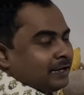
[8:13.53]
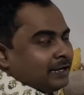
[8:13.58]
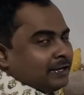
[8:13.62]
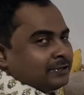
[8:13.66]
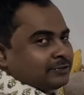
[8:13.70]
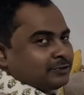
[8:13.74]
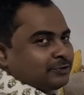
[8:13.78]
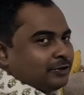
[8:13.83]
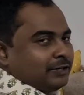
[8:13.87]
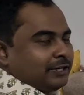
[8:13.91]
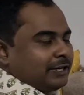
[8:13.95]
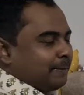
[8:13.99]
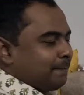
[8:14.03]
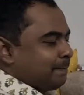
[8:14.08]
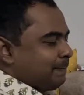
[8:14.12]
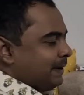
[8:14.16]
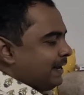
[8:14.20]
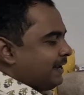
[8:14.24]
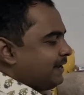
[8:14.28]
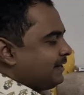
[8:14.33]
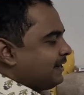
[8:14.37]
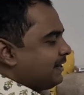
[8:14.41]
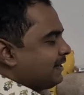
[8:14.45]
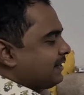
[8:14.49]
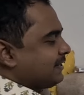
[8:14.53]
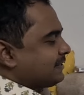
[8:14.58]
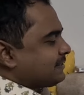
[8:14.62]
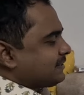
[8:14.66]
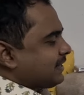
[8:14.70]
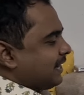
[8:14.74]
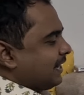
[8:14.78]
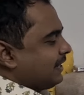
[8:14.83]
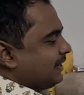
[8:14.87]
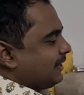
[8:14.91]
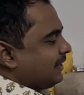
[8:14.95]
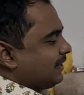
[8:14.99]
So in a plain
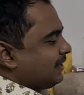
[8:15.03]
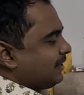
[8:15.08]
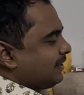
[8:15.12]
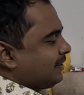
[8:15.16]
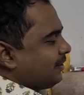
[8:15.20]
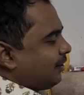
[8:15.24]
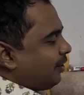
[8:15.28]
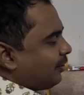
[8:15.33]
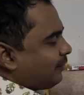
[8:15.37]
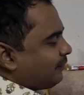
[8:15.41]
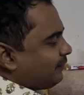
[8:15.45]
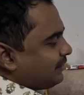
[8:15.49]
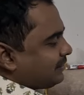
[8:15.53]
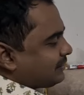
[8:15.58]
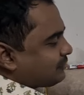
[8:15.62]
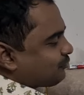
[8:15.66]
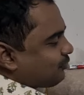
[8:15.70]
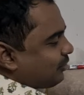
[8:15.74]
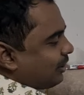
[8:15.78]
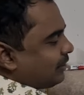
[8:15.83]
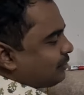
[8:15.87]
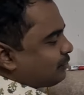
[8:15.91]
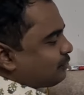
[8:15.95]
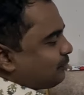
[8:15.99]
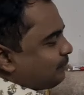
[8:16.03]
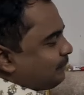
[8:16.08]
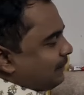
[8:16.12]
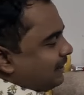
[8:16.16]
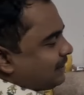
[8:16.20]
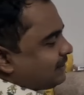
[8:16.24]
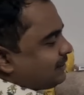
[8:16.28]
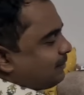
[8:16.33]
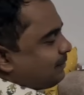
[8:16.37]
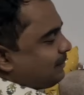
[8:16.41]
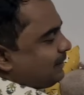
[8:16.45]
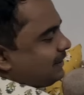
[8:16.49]
understanding, always try to make
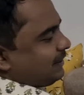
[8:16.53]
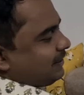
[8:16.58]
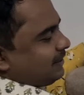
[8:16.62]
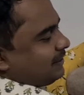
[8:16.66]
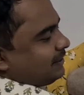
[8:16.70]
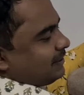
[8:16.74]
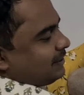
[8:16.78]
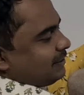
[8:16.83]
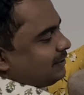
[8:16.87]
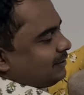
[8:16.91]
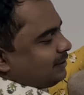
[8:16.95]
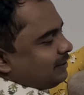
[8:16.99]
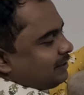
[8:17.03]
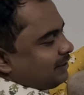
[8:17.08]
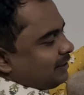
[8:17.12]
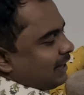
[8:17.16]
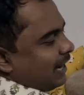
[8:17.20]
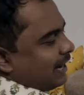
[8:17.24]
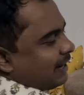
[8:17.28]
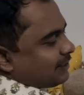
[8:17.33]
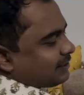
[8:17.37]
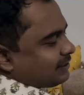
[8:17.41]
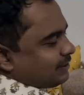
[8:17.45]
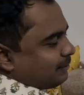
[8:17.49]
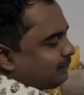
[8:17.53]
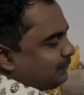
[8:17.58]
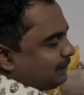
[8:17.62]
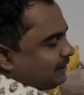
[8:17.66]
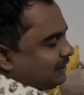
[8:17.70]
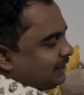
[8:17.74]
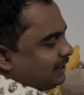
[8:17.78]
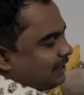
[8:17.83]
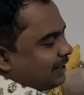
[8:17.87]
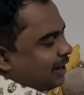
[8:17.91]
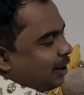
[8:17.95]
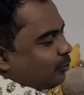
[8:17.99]
the money in at the money,
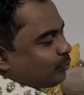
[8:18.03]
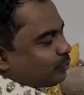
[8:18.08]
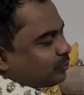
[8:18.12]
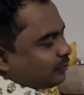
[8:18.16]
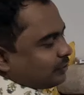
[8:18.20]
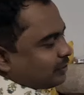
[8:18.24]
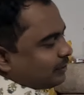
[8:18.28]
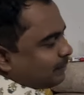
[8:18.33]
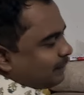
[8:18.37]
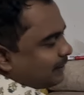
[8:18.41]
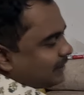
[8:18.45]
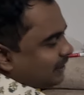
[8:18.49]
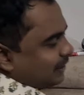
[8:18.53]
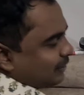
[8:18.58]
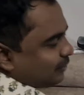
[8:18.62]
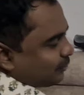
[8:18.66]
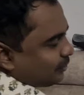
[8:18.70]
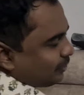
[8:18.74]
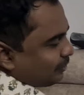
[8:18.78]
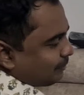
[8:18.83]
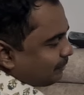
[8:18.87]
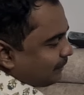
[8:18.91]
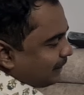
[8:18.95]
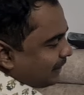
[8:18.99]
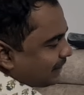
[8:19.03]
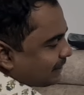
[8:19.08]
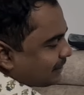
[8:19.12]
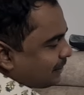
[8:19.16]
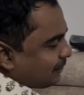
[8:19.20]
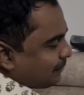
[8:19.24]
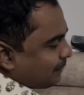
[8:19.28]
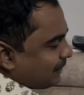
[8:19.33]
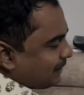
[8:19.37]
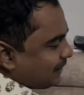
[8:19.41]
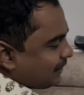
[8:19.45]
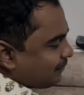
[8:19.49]
and out of the money you will make the
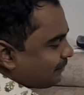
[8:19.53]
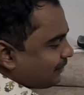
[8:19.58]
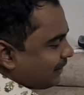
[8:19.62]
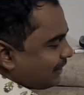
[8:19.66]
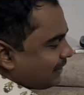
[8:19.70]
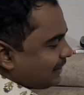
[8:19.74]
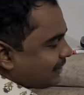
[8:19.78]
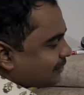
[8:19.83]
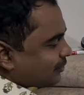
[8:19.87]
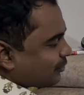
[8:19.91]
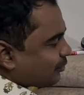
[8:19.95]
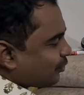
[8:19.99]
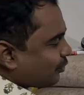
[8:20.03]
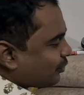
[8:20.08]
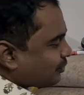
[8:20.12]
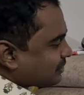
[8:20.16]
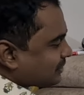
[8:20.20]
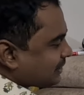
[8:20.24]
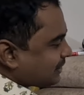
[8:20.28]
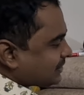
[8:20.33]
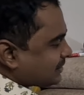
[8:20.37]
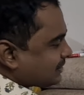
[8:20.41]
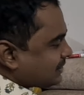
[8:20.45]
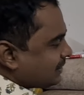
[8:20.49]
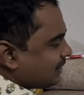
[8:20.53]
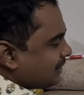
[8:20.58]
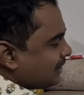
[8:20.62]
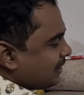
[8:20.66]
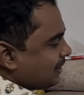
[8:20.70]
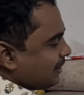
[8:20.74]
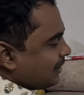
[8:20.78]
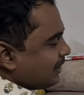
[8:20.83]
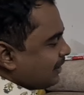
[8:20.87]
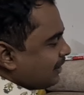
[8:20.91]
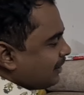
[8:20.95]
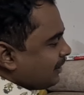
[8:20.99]
money when it crosses.
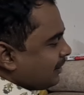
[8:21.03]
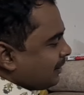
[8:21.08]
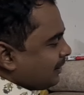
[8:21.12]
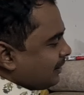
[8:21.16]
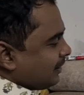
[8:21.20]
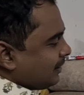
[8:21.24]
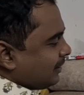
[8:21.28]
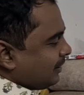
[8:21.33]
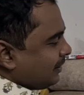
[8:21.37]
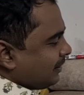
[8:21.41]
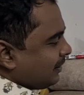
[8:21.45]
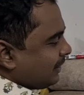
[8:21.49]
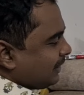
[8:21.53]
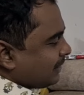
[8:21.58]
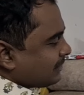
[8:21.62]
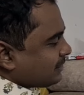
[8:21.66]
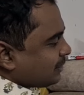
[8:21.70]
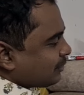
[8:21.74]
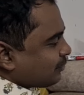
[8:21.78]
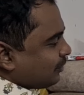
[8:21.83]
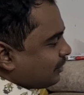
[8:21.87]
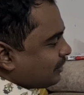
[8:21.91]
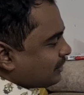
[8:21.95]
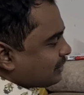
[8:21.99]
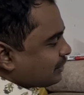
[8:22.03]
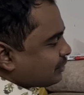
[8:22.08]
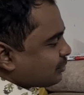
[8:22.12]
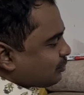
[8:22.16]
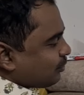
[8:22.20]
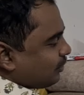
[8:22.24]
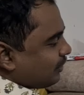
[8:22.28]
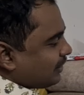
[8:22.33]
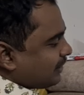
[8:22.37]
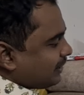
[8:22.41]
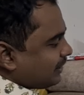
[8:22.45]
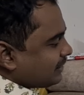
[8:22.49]
Let's say
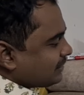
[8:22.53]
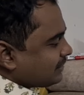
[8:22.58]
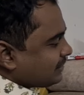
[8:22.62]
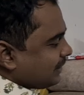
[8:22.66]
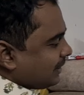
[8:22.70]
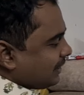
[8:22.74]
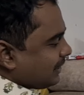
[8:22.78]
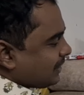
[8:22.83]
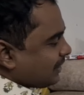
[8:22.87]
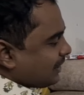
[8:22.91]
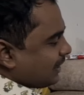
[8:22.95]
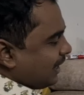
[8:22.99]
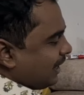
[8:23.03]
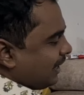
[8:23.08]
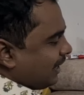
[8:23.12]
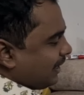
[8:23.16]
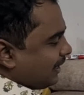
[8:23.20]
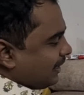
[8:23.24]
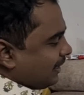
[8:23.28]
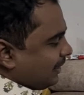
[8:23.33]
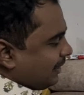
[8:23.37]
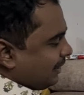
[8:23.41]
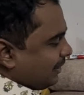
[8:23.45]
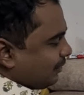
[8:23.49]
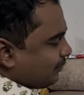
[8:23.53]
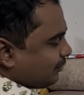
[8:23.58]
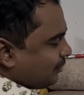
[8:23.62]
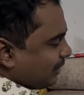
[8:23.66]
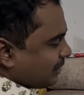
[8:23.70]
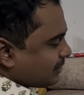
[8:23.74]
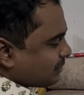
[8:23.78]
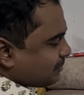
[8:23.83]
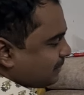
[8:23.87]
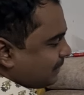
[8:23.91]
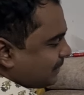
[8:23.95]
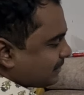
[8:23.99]
26,200 is there, and you
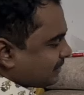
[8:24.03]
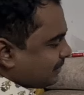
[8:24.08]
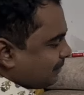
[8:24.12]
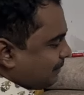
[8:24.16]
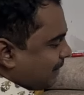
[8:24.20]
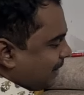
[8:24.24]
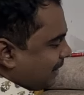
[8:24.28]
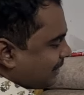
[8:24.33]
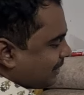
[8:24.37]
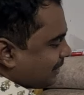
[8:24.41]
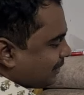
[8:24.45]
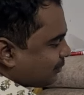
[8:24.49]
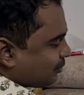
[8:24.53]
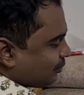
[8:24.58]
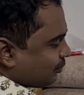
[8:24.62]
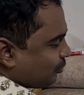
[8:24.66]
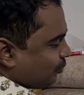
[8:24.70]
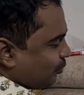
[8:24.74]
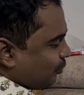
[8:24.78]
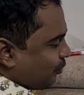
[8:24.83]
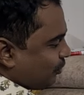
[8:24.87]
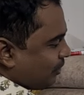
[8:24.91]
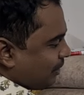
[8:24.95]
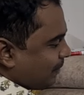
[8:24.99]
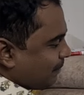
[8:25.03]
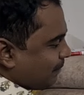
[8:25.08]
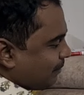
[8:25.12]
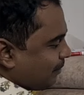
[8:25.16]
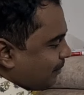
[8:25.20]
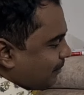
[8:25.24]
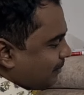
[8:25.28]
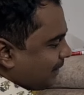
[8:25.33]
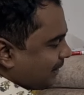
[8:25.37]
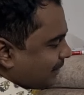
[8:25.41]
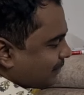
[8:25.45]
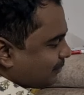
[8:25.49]
expect the market to go
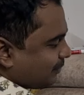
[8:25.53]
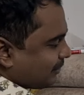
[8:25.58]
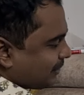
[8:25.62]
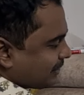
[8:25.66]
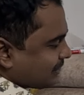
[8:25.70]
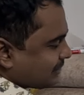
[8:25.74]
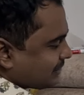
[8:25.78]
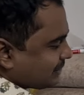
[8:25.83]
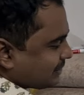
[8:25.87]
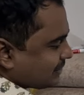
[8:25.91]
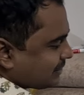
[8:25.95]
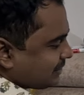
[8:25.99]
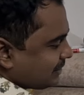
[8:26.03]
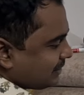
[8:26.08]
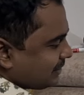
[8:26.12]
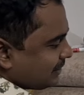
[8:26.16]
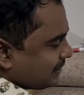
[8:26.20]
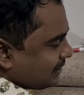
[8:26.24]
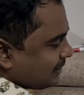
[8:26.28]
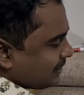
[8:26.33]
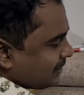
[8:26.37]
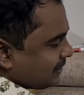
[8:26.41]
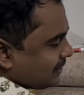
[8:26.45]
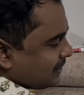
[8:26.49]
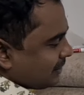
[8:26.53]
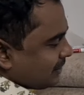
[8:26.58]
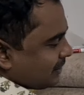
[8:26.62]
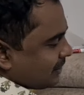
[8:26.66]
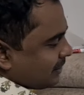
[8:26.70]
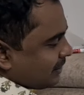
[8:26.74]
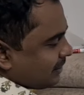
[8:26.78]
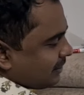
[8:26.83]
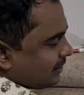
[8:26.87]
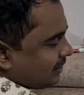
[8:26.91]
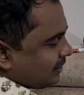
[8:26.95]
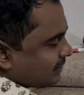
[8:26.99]
above like
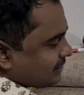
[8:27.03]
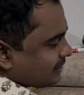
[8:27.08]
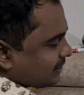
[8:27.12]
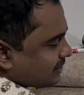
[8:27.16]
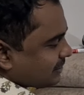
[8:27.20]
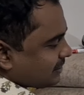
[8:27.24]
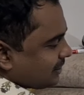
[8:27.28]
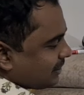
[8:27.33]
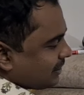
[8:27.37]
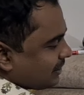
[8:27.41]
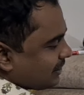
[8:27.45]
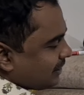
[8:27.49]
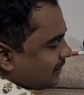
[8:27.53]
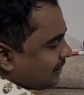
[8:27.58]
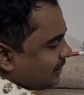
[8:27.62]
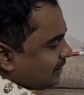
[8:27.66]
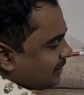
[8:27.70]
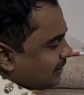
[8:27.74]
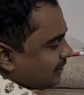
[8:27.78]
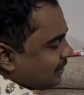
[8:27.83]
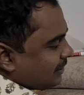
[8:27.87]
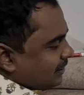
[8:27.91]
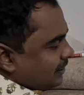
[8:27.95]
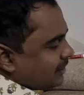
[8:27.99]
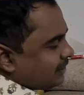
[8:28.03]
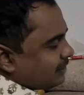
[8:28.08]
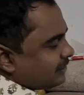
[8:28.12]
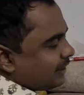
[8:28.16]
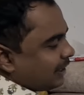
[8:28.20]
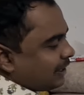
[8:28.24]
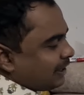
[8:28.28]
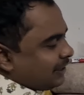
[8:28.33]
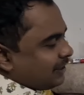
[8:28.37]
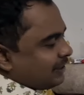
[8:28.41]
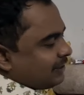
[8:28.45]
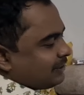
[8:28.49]
26,600.
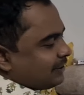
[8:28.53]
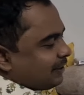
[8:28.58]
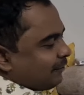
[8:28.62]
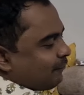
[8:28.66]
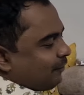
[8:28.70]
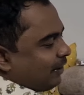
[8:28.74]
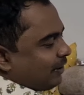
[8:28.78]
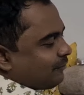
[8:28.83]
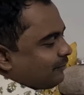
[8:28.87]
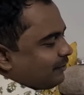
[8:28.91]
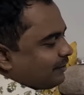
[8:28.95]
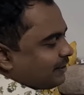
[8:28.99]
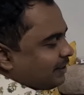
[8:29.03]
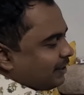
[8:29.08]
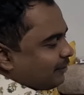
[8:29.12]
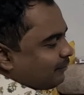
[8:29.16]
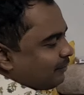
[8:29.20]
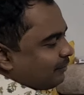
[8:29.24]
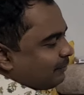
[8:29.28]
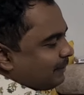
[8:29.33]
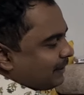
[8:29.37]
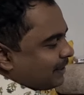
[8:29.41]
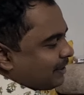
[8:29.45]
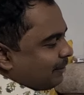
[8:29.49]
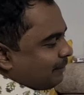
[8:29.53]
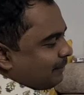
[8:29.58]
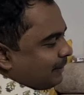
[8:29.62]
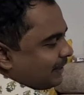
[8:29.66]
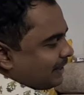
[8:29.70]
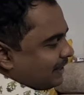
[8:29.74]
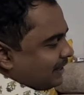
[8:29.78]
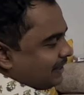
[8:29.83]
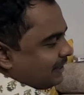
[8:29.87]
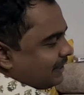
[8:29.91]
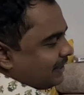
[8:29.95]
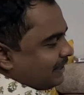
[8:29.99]
Then the 500 will become
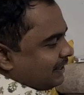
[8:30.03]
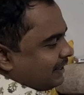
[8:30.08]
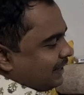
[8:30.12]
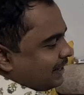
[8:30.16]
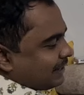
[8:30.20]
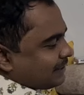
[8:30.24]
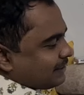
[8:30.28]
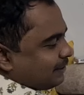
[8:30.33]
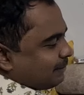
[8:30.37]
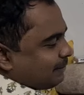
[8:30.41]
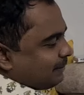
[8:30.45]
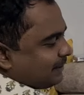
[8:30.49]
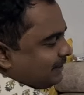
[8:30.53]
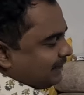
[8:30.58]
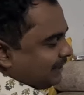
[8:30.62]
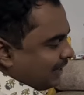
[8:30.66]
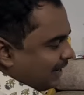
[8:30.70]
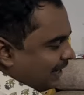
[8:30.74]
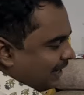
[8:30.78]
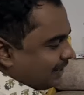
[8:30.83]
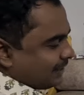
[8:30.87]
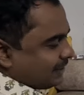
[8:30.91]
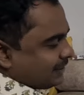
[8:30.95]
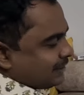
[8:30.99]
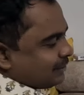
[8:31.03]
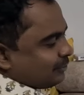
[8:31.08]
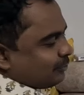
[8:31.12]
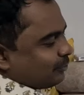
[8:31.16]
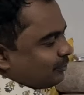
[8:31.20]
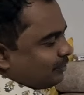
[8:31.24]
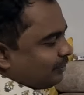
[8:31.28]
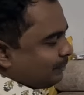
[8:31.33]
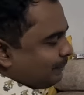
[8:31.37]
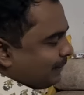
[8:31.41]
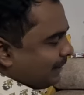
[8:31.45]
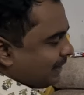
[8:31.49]
again at the money, and you
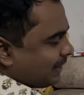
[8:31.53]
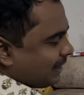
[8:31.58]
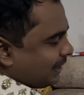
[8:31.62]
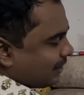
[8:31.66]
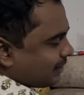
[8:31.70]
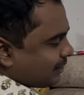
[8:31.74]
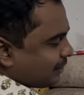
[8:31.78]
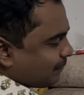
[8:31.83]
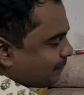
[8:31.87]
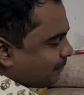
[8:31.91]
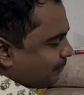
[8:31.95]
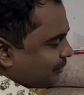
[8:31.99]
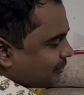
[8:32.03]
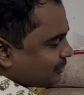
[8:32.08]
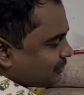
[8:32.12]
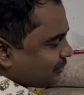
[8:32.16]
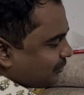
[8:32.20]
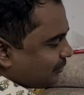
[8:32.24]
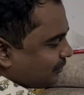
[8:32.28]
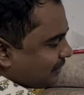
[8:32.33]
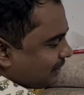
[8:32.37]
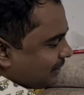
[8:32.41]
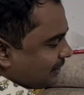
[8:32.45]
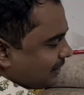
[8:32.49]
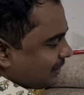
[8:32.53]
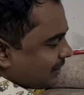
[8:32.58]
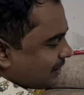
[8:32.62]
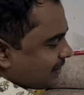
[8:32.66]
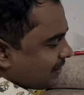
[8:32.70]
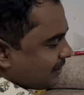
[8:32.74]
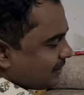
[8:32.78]
will make 100 points over here.